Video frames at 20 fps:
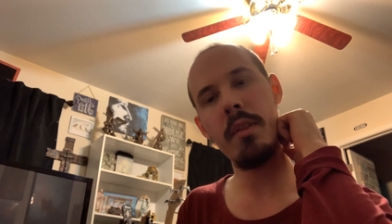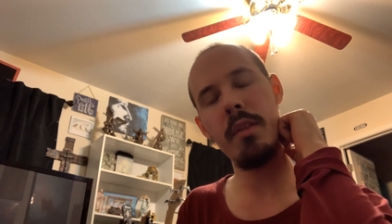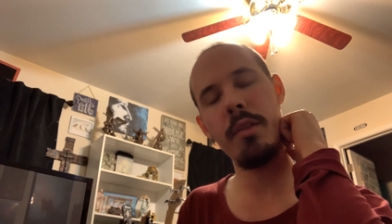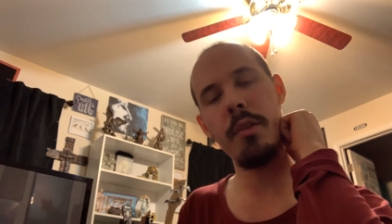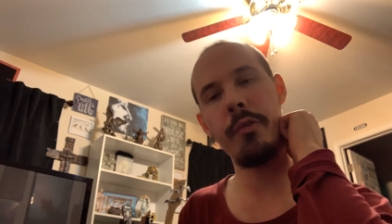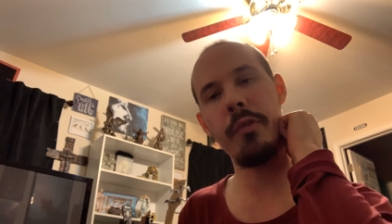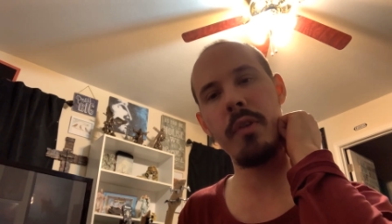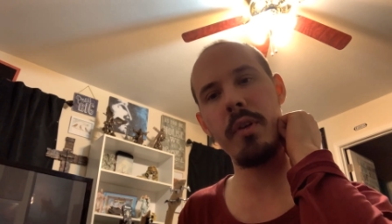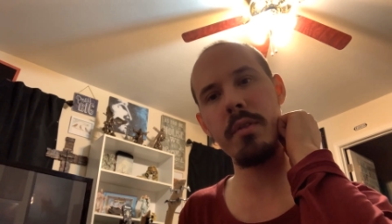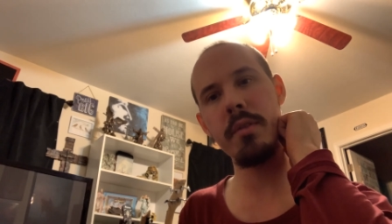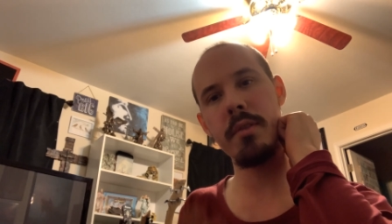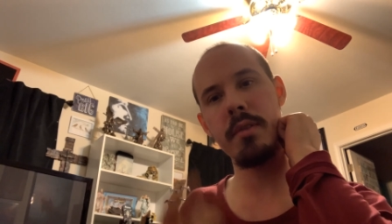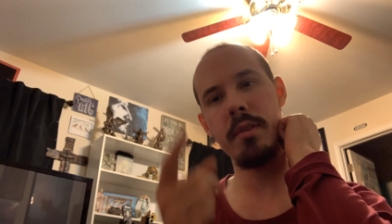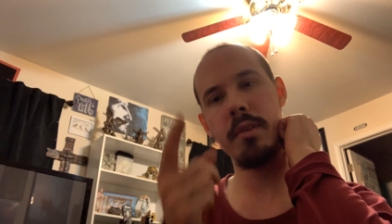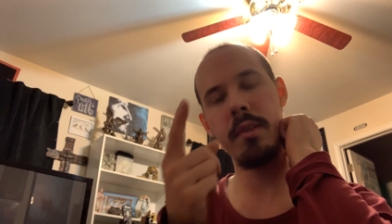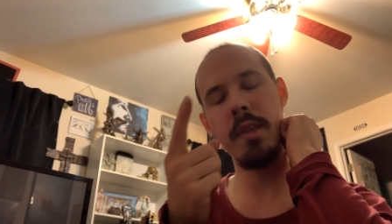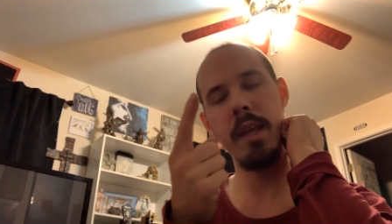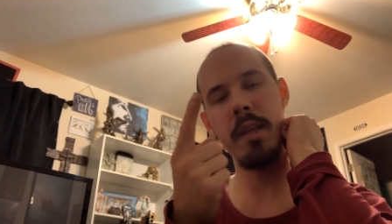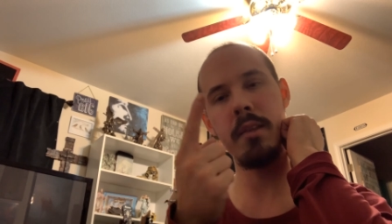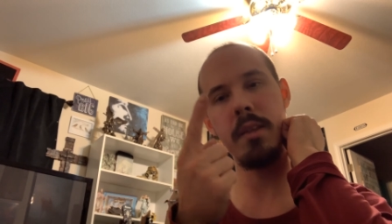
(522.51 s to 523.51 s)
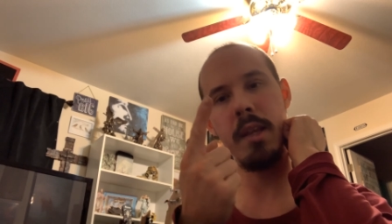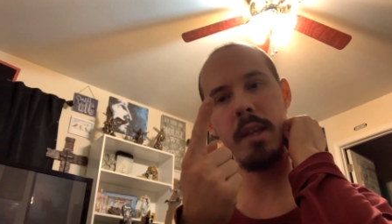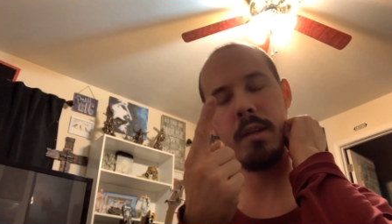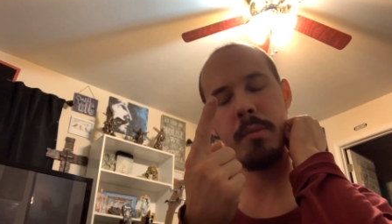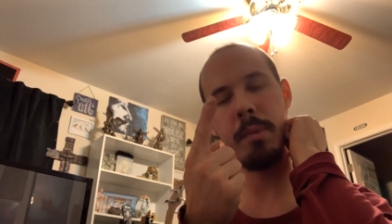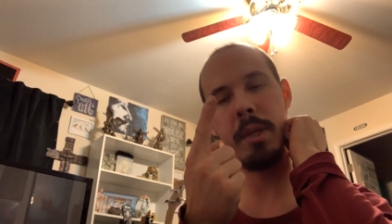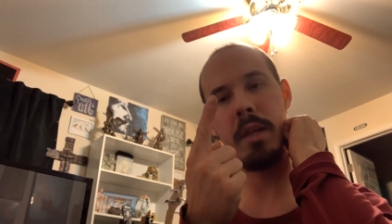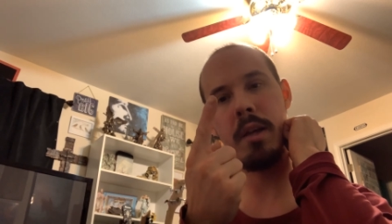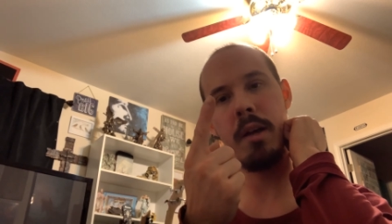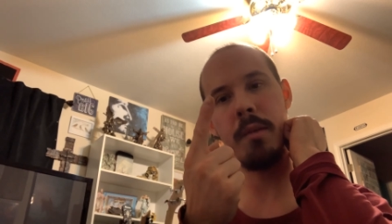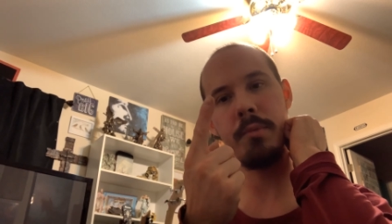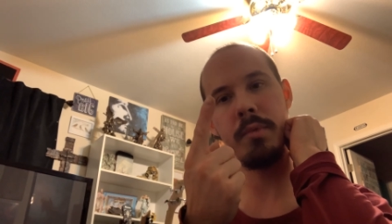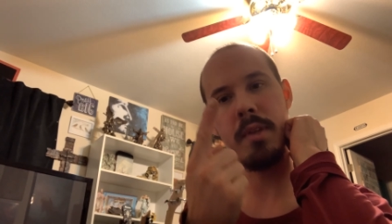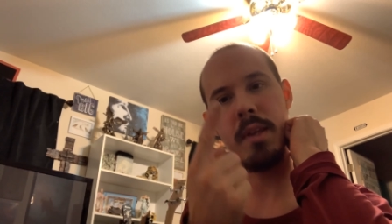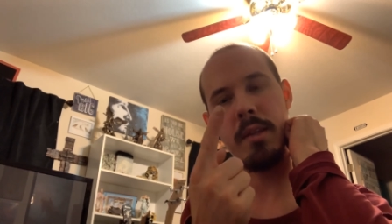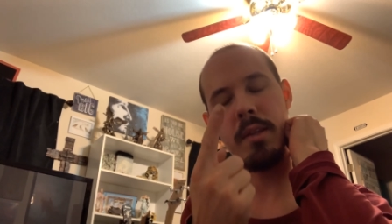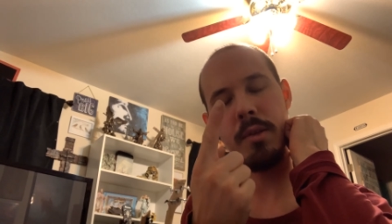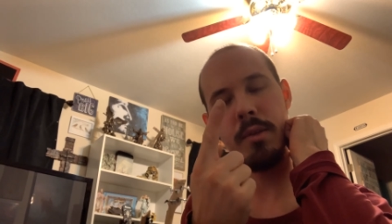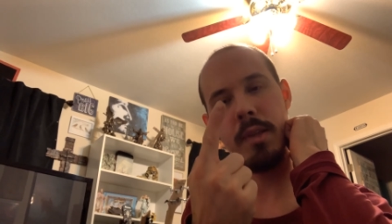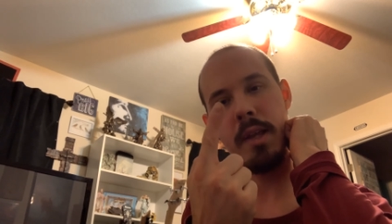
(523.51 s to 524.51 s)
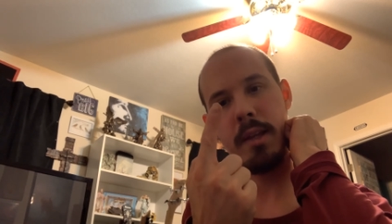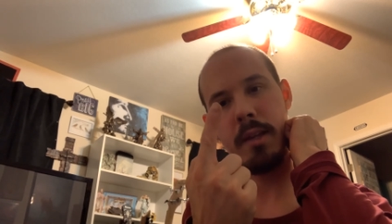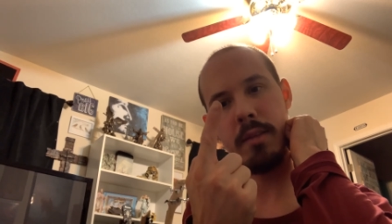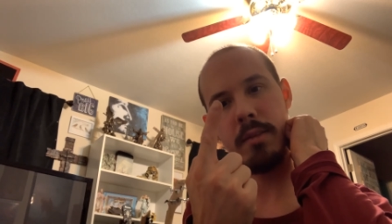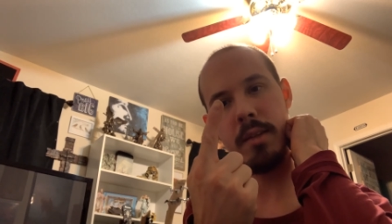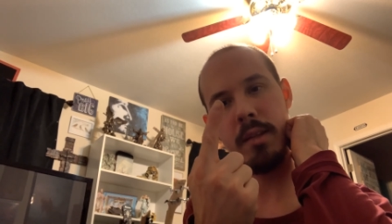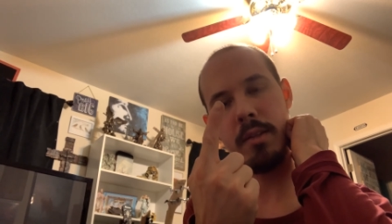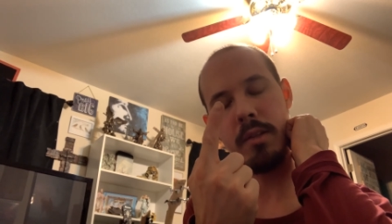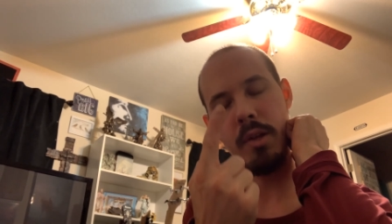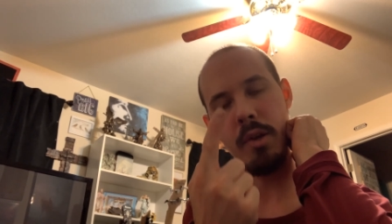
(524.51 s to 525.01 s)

the first thing the enemy comes at you, like I said,